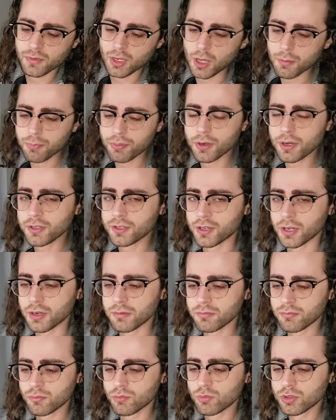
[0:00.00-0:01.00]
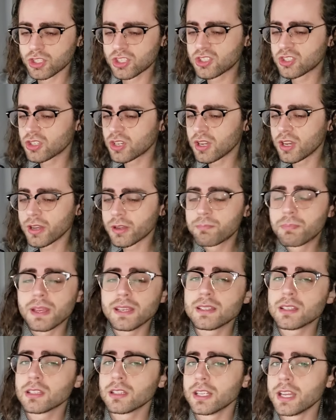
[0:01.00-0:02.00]
a printer, which
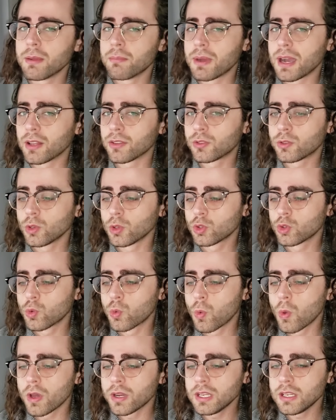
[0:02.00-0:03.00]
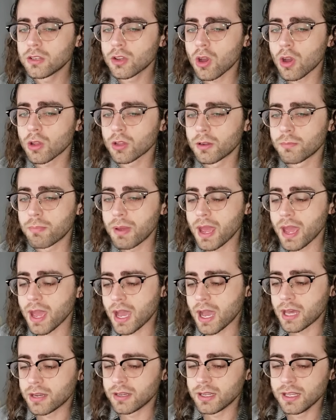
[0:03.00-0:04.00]
basically amounts to a $20
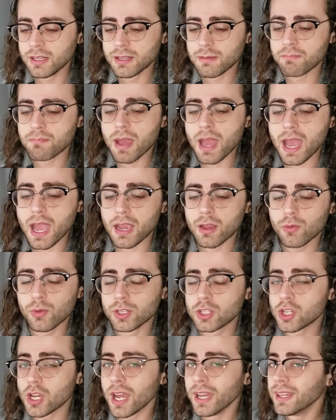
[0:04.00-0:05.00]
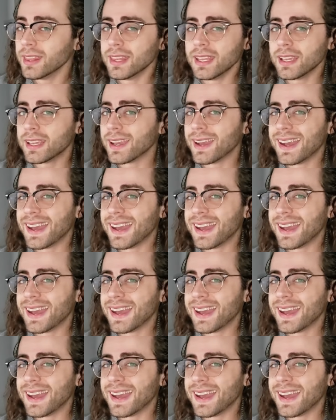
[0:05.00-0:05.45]
pad in the back, which I think